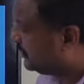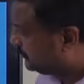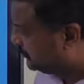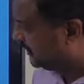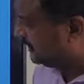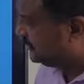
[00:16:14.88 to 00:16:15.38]

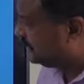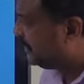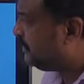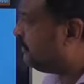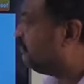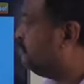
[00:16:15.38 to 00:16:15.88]
are
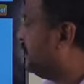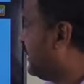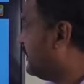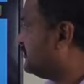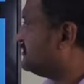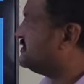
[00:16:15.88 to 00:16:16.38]
plenty of
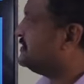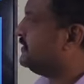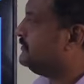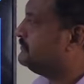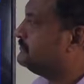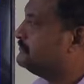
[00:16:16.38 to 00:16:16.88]
blanks, isn't
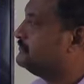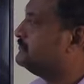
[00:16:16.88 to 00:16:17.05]
it?